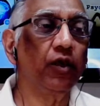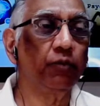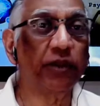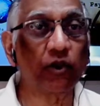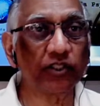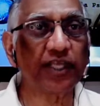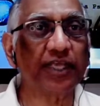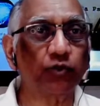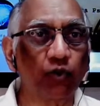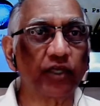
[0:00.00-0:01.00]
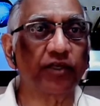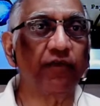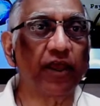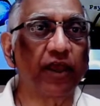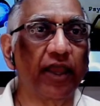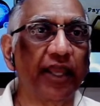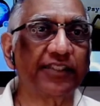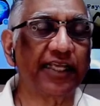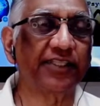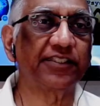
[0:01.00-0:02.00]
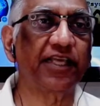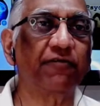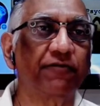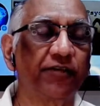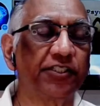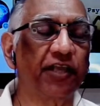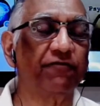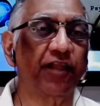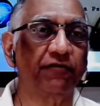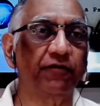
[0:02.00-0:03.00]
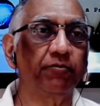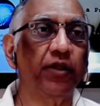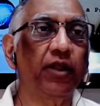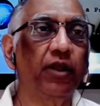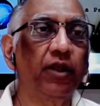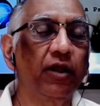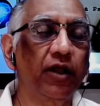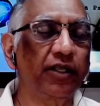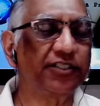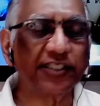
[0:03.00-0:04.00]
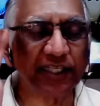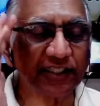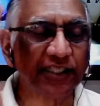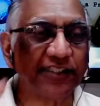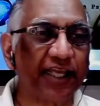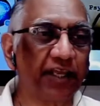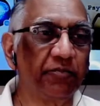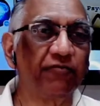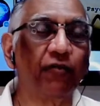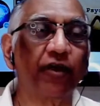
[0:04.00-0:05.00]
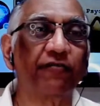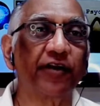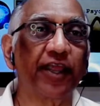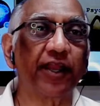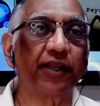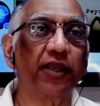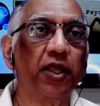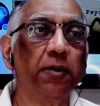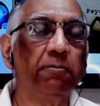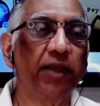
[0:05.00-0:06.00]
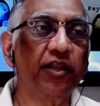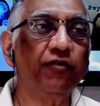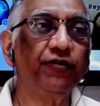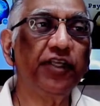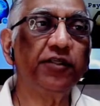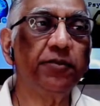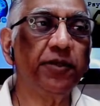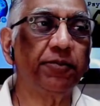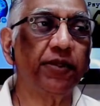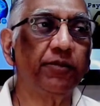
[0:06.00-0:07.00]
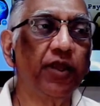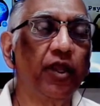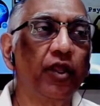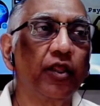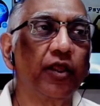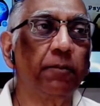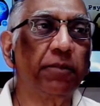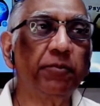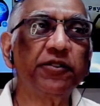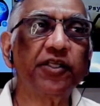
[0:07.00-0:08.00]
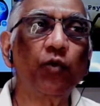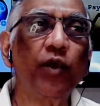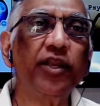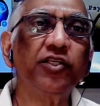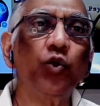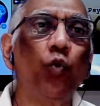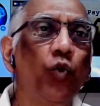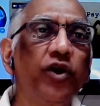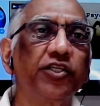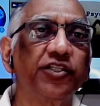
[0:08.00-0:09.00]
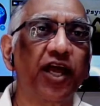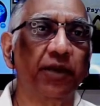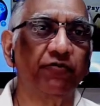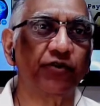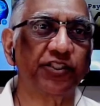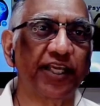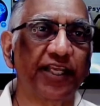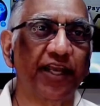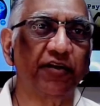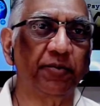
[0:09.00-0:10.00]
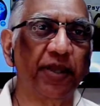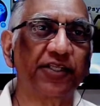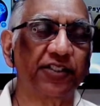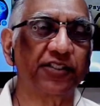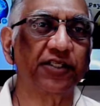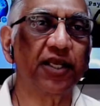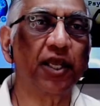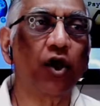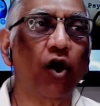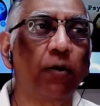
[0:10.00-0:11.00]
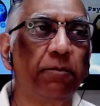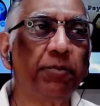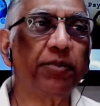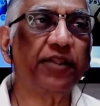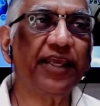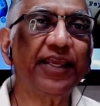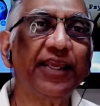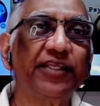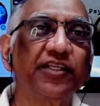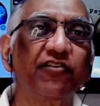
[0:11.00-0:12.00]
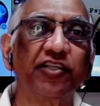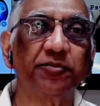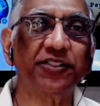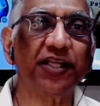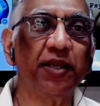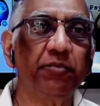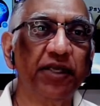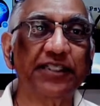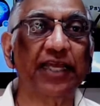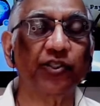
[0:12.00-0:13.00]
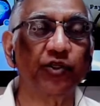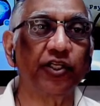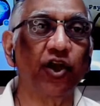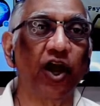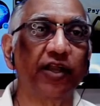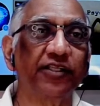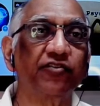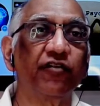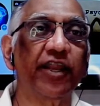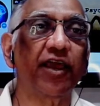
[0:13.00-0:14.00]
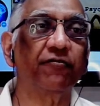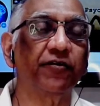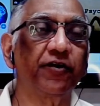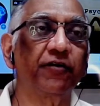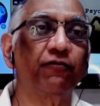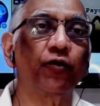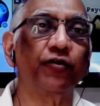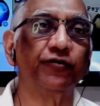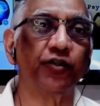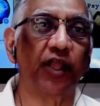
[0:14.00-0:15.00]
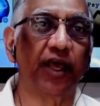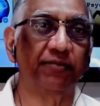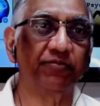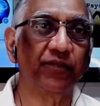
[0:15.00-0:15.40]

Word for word: Because that's what uh, yeah. extends self, uh, shelf life. Right. Uh, just as an aside, before I forget it, many of these people people say, when is the worst time for psychiatric patients? People think it's Christmas time. It's actually not. It's right after 4th of July.